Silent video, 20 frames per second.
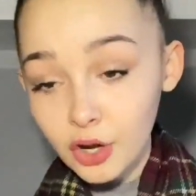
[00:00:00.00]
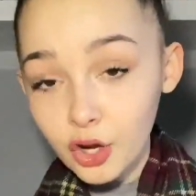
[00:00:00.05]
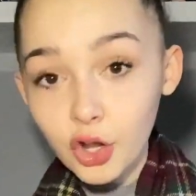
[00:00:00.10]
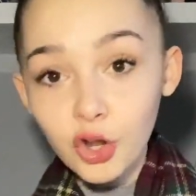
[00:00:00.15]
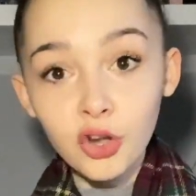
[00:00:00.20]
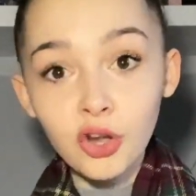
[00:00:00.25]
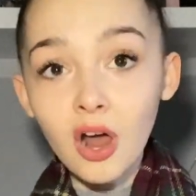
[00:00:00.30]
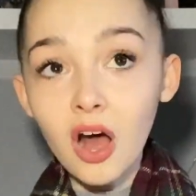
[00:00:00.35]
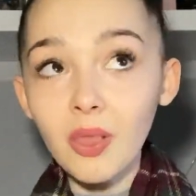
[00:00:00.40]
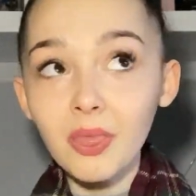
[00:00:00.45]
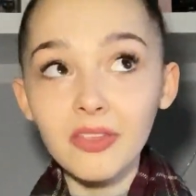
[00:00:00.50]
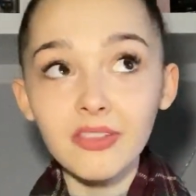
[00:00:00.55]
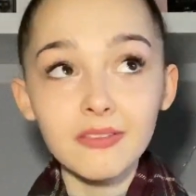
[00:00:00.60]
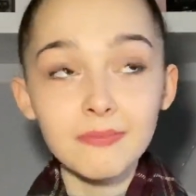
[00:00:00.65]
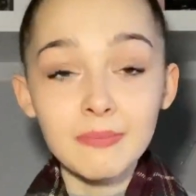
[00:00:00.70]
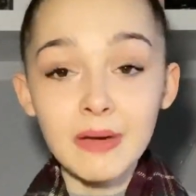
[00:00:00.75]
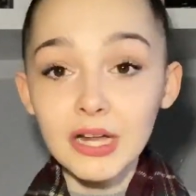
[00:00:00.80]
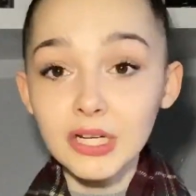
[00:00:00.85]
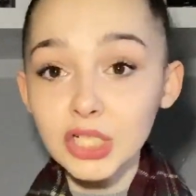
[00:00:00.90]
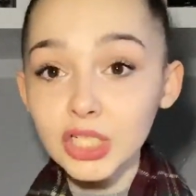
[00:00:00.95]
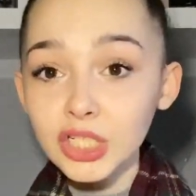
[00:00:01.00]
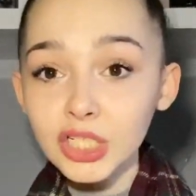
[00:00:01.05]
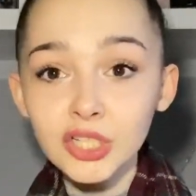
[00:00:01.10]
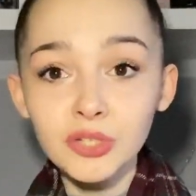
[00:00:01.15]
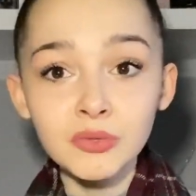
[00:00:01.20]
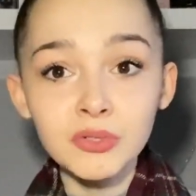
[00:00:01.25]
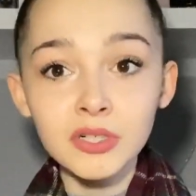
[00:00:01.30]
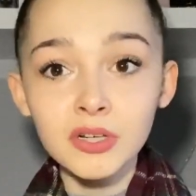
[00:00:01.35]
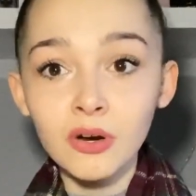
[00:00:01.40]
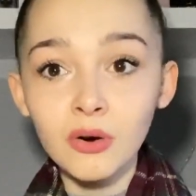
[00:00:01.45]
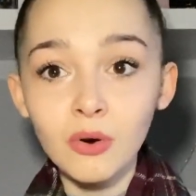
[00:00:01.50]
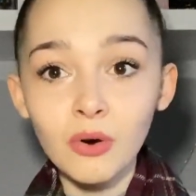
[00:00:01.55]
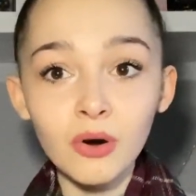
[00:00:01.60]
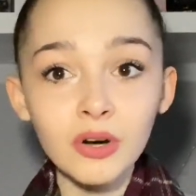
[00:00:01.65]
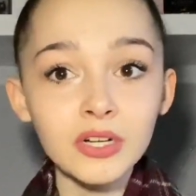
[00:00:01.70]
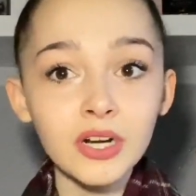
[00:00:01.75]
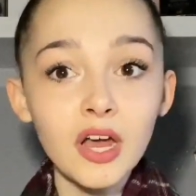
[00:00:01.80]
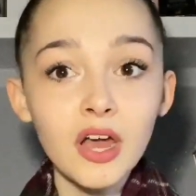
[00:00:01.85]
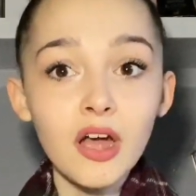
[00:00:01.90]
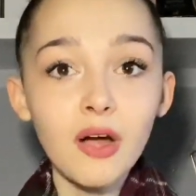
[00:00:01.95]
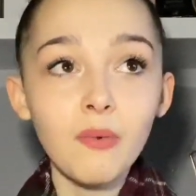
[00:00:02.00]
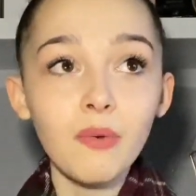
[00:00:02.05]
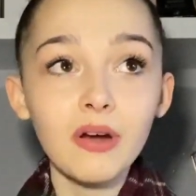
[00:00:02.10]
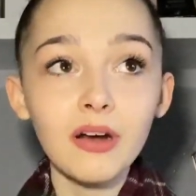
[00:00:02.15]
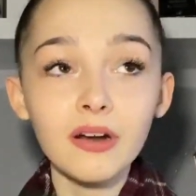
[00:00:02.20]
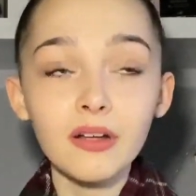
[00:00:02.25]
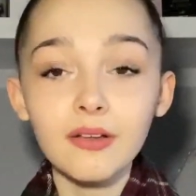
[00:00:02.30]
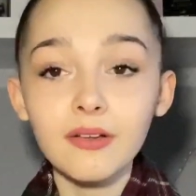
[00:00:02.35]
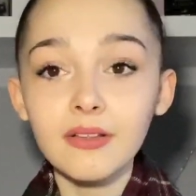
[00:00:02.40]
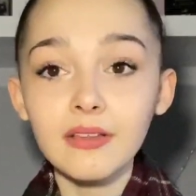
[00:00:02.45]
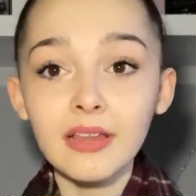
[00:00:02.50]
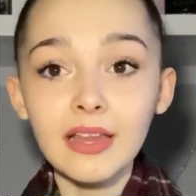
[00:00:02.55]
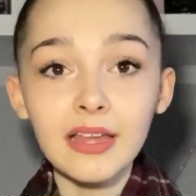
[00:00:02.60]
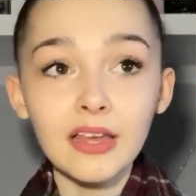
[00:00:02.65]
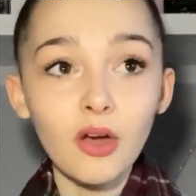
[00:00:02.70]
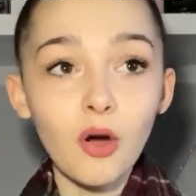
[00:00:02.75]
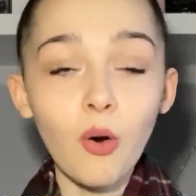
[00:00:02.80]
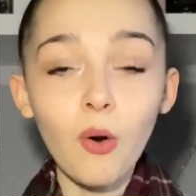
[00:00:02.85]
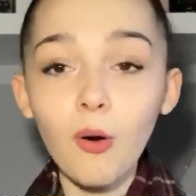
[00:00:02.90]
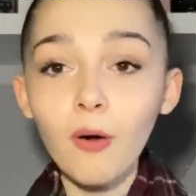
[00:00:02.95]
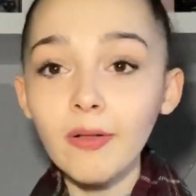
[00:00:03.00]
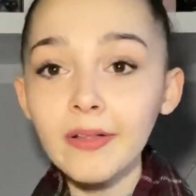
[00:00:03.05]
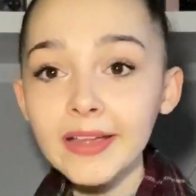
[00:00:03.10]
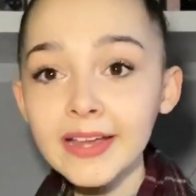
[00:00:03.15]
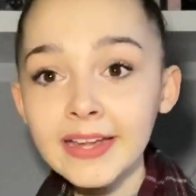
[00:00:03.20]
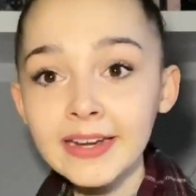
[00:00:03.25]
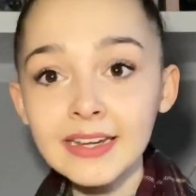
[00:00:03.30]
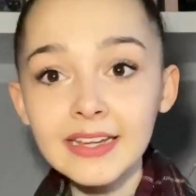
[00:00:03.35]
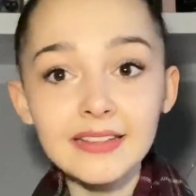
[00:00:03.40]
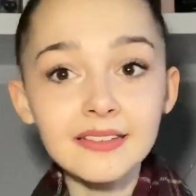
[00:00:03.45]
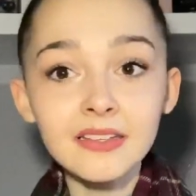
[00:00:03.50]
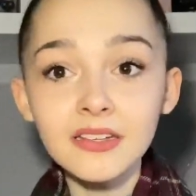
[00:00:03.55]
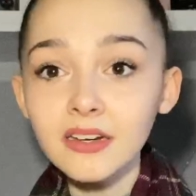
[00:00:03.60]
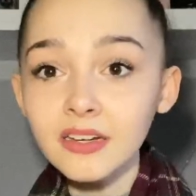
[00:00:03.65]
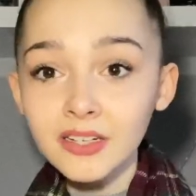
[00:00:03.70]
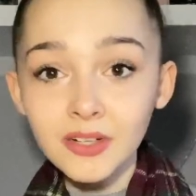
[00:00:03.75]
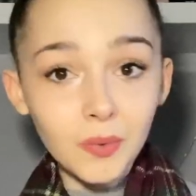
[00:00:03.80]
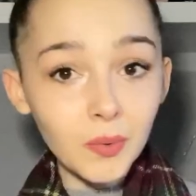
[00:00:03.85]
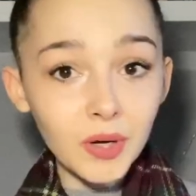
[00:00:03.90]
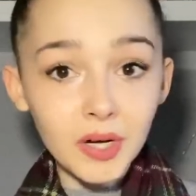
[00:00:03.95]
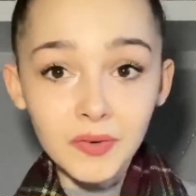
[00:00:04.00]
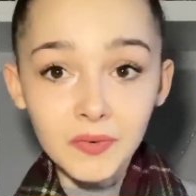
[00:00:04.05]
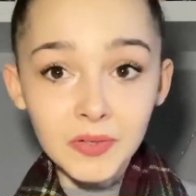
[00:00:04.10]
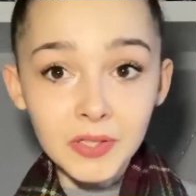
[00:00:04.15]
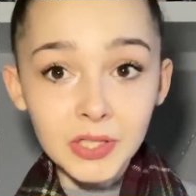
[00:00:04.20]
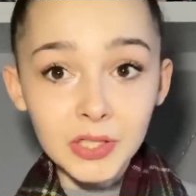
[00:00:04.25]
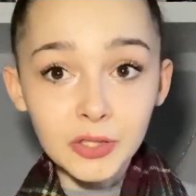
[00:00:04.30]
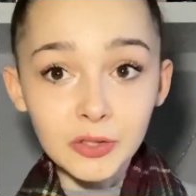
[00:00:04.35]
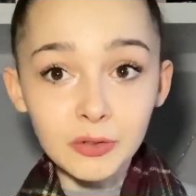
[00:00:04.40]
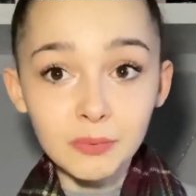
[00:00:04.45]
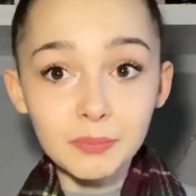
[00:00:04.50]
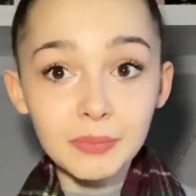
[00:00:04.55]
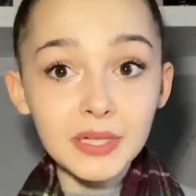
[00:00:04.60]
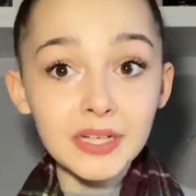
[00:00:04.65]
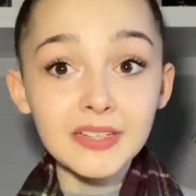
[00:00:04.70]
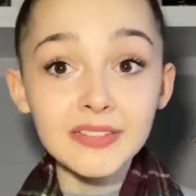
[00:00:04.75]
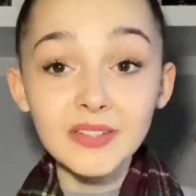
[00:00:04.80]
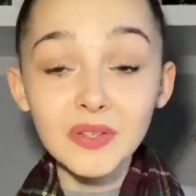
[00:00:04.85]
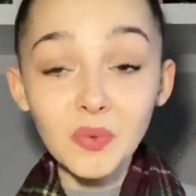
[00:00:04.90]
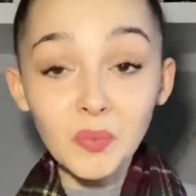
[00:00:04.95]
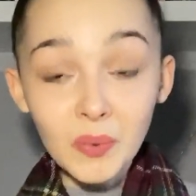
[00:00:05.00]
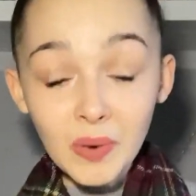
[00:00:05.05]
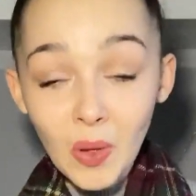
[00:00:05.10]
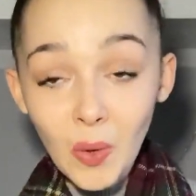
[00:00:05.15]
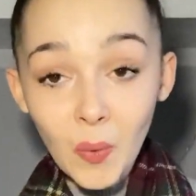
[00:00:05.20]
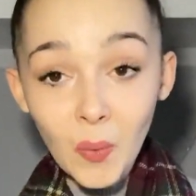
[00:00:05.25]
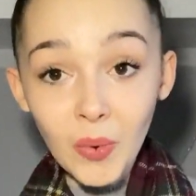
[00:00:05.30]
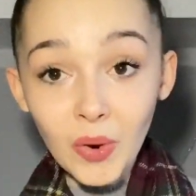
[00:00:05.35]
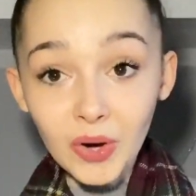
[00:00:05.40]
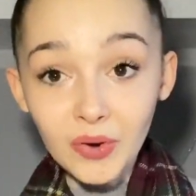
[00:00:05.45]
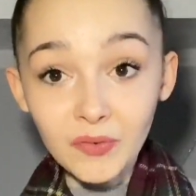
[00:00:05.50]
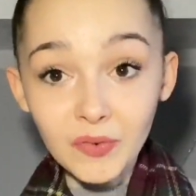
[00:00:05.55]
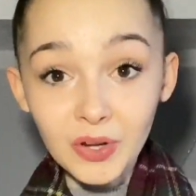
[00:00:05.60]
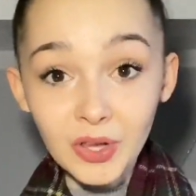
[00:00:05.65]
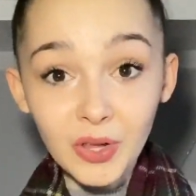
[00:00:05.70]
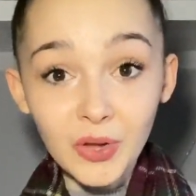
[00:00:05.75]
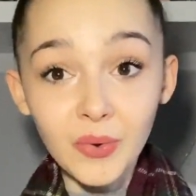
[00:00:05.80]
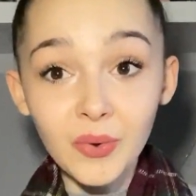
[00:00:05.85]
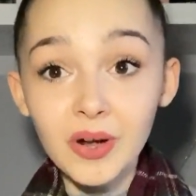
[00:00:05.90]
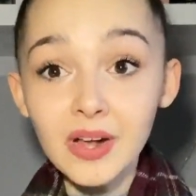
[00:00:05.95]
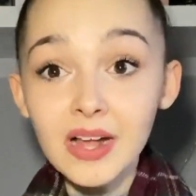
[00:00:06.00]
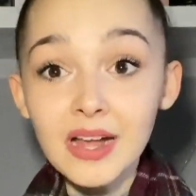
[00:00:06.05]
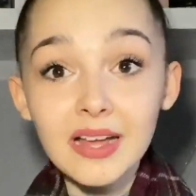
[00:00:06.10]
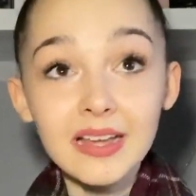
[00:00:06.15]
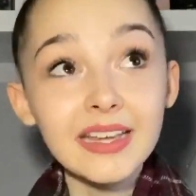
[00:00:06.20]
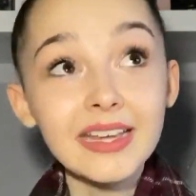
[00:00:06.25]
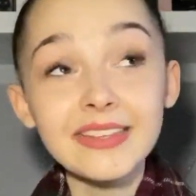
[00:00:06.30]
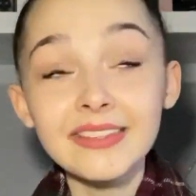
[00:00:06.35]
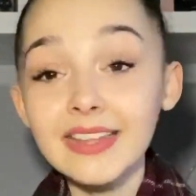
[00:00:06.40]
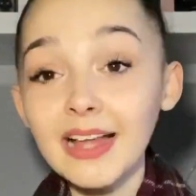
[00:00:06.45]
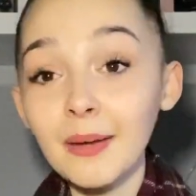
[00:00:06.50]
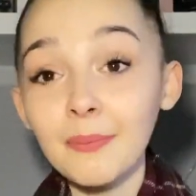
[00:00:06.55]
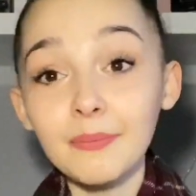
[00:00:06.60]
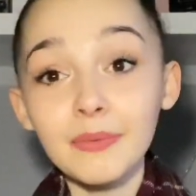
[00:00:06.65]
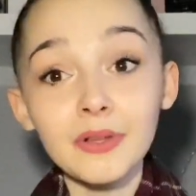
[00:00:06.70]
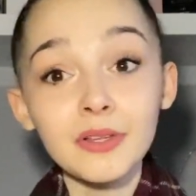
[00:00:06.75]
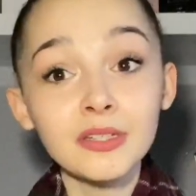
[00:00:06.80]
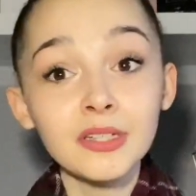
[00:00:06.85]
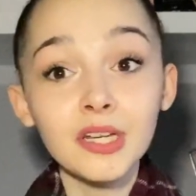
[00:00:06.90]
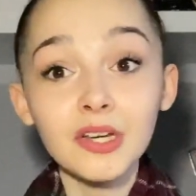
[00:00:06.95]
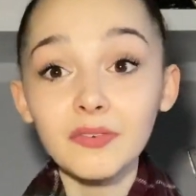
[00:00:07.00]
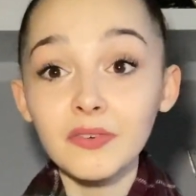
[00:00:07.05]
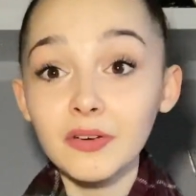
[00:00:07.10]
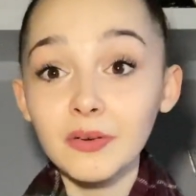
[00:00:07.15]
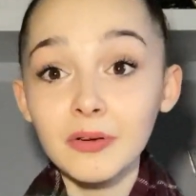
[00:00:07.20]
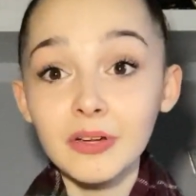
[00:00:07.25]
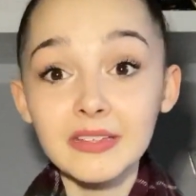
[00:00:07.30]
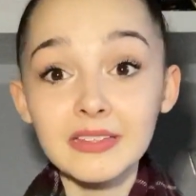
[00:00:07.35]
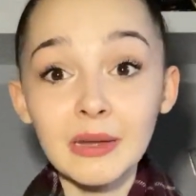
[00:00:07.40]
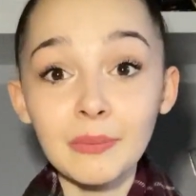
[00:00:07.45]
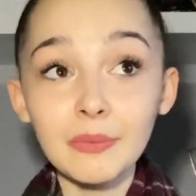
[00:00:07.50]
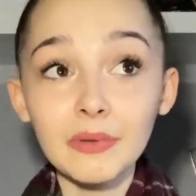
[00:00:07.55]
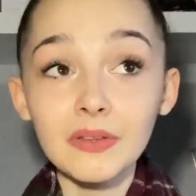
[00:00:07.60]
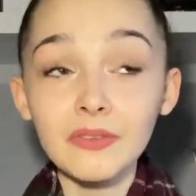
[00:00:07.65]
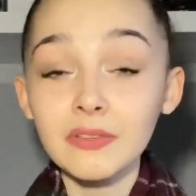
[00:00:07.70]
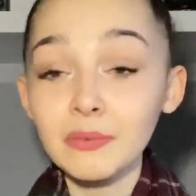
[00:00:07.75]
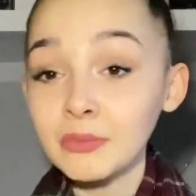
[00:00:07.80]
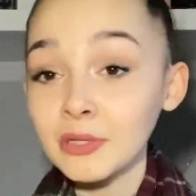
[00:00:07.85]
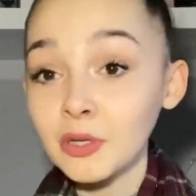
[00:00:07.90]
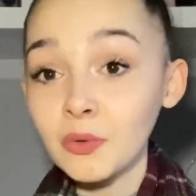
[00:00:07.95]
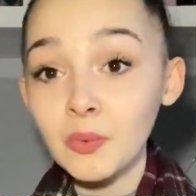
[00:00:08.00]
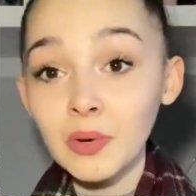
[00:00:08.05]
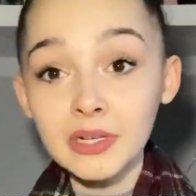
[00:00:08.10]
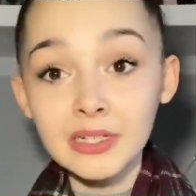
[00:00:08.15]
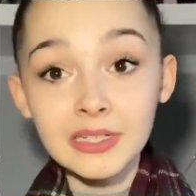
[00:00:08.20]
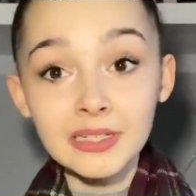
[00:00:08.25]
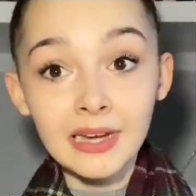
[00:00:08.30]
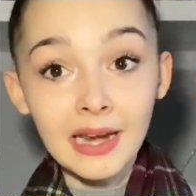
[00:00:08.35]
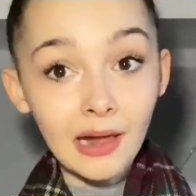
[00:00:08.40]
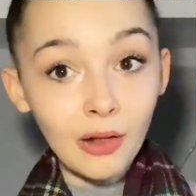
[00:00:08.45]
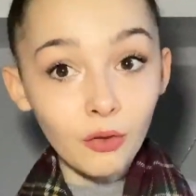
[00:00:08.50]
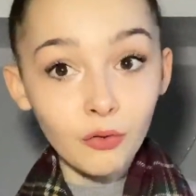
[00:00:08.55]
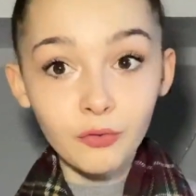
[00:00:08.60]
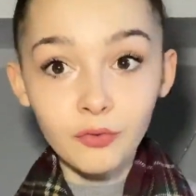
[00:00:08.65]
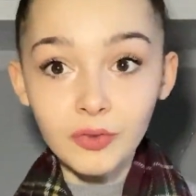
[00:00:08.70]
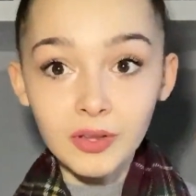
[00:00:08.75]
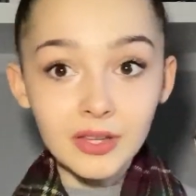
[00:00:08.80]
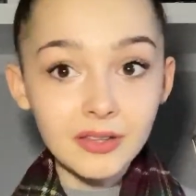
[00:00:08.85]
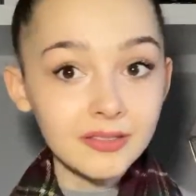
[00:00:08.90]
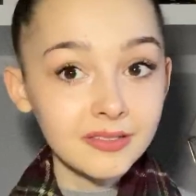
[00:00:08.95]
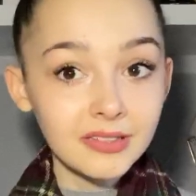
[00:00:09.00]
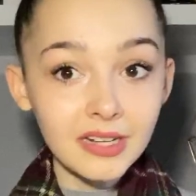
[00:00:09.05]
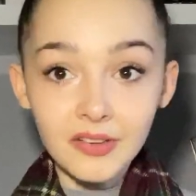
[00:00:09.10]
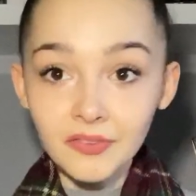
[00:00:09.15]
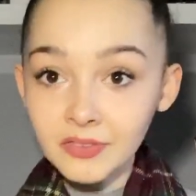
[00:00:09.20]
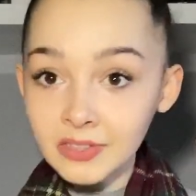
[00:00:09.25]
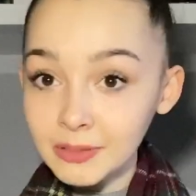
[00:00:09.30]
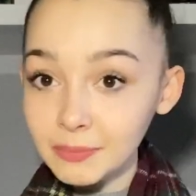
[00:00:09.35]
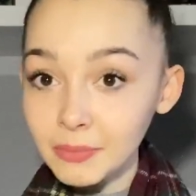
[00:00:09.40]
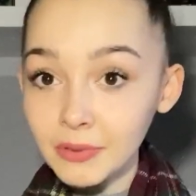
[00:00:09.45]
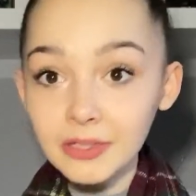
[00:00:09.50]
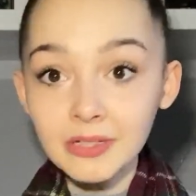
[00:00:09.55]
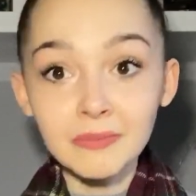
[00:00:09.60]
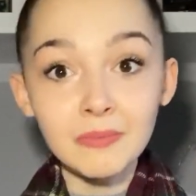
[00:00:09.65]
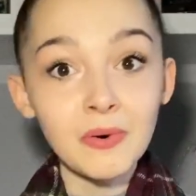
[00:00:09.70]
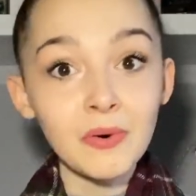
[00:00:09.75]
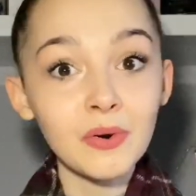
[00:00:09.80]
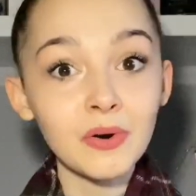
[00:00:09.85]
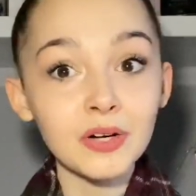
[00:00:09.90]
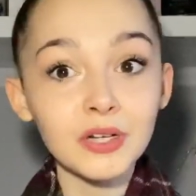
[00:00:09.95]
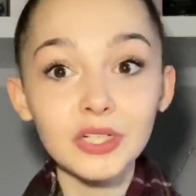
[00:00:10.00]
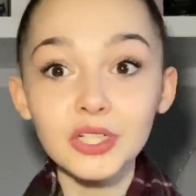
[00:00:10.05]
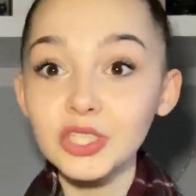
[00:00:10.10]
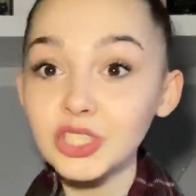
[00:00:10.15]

You're not this magic unicorn where like all in isn't going to work for you because it will work for you. Example, another example of someone who went in healthy, Stephanie Buttermore.